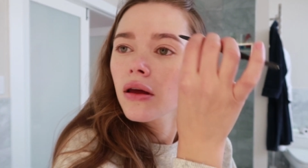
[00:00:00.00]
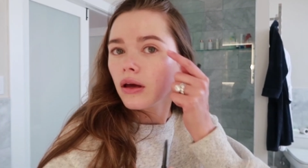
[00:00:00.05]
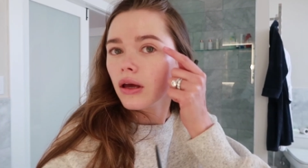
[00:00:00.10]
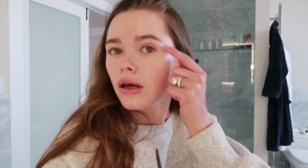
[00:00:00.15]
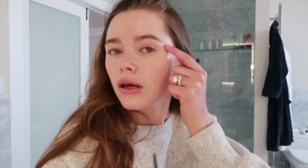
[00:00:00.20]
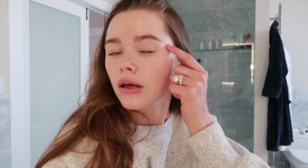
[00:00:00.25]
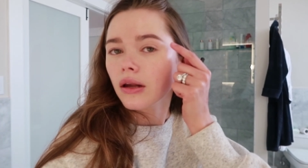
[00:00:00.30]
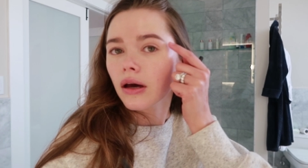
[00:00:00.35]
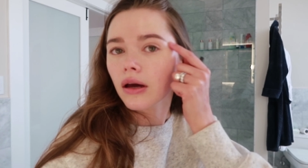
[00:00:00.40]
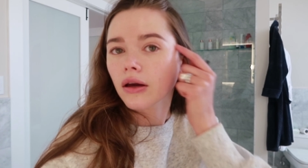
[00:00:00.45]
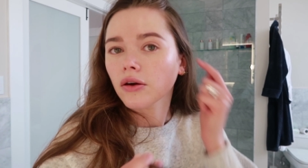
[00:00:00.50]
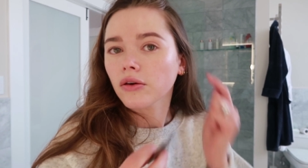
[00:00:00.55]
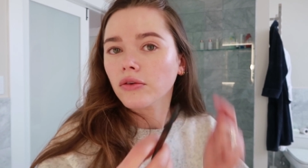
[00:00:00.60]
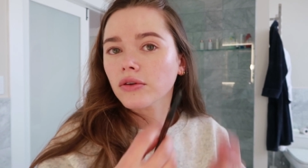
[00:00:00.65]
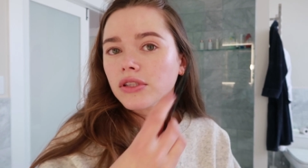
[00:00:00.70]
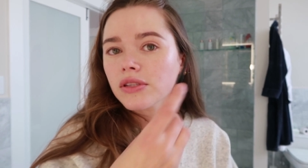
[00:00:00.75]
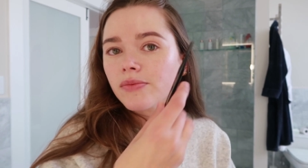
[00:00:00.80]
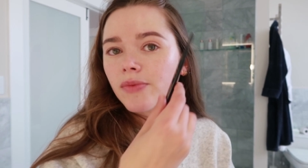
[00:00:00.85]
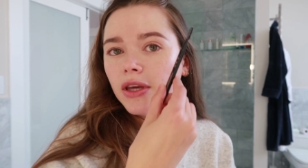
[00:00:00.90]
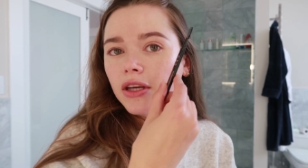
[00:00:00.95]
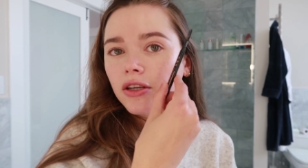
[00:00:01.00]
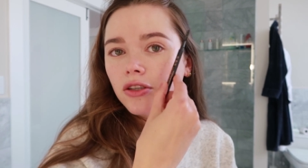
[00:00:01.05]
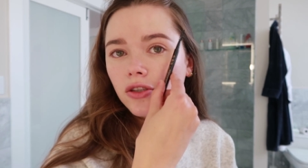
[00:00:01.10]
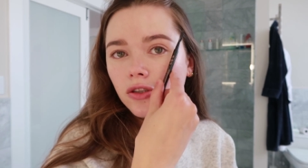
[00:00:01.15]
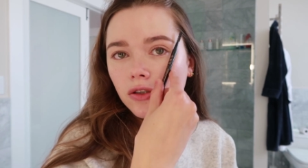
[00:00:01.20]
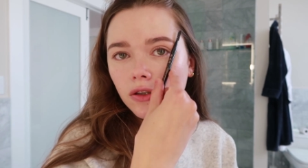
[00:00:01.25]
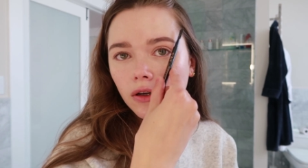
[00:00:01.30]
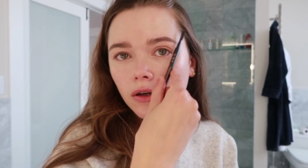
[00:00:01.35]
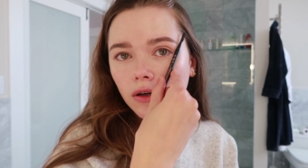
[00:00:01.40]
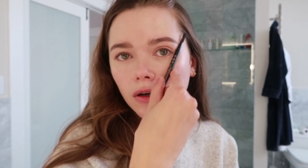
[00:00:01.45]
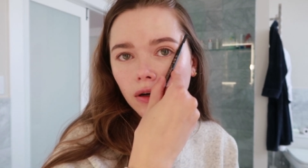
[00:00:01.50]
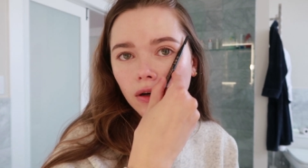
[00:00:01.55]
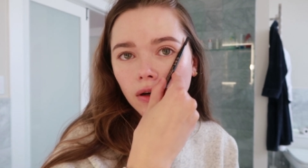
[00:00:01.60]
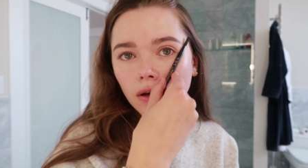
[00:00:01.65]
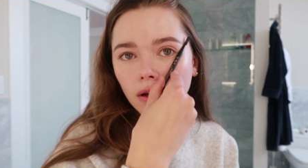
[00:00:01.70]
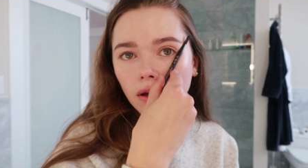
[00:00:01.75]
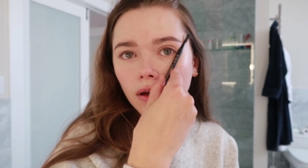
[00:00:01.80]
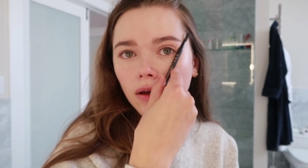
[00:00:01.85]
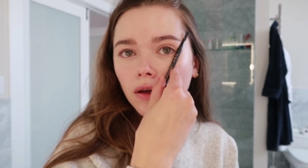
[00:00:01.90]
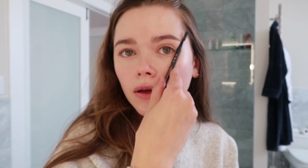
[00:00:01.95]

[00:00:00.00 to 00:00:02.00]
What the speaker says: And I always make sure